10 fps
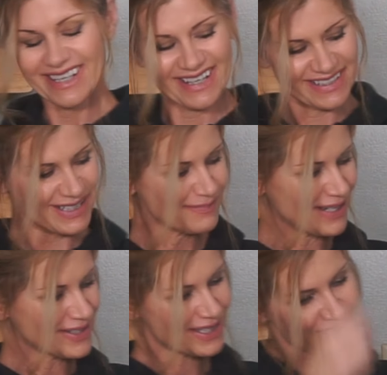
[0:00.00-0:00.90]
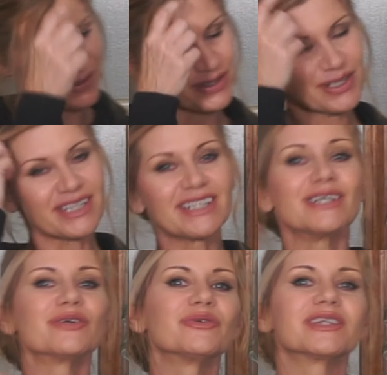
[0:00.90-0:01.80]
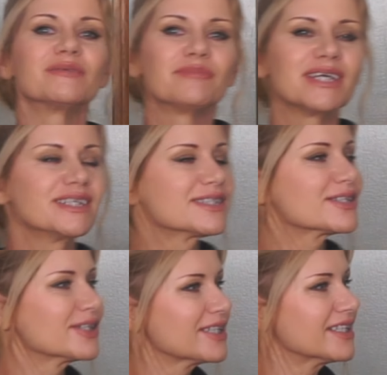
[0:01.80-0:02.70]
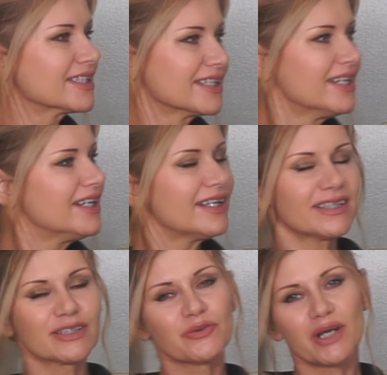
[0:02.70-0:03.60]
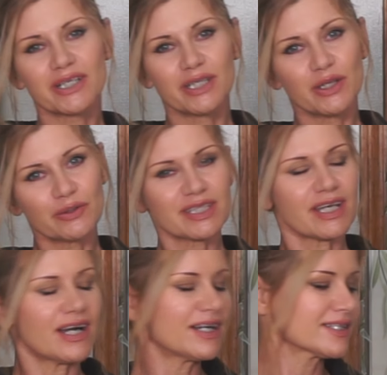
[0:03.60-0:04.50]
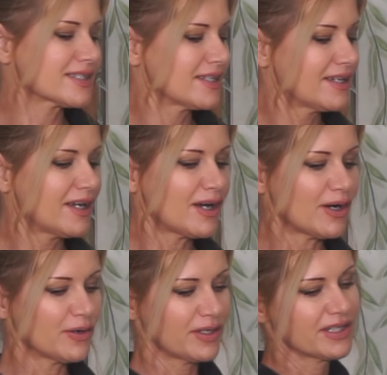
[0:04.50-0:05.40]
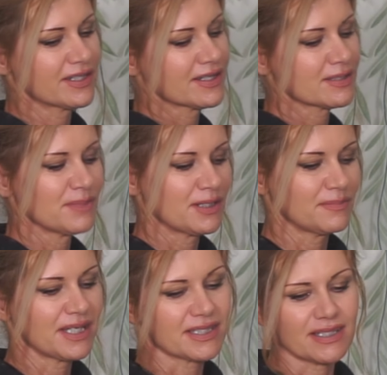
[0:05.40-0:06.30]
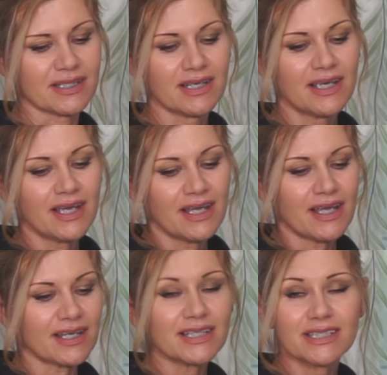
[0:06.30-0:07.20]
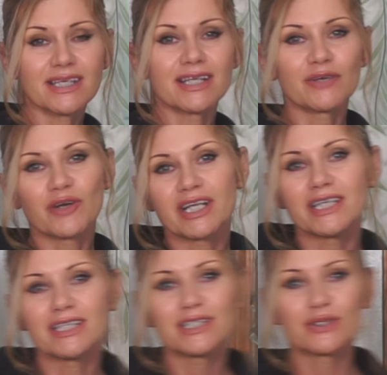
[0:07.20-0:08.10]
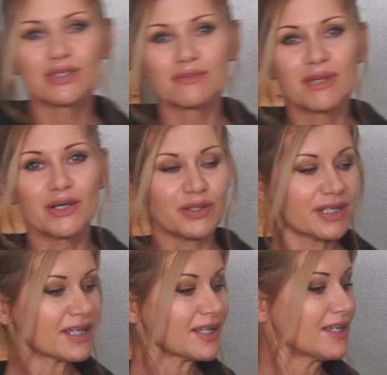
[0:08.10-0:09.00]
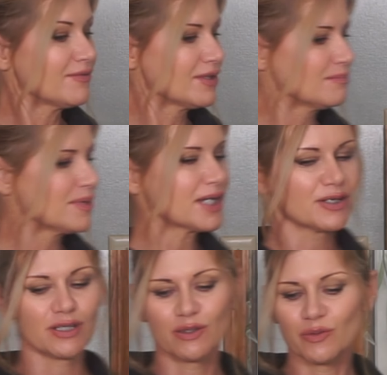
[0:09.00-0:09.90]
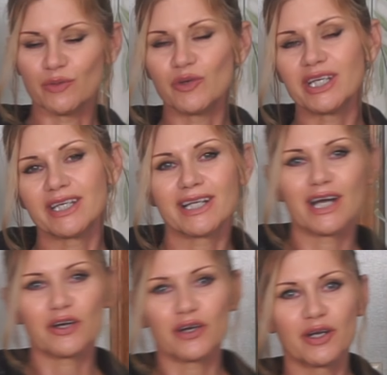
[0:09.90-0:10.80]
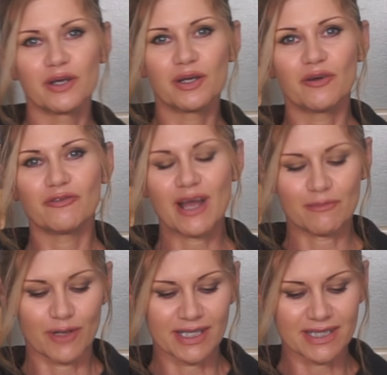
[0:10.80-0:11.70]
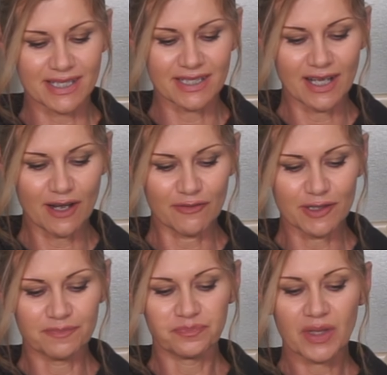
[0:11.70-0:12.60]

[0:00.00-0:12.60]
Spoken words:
It smells so good in here with the beans cooking and the guajillo sauce. Oh, it does smell amazing. And it's getting ready to smell even better when we get our flatbreads in the oven.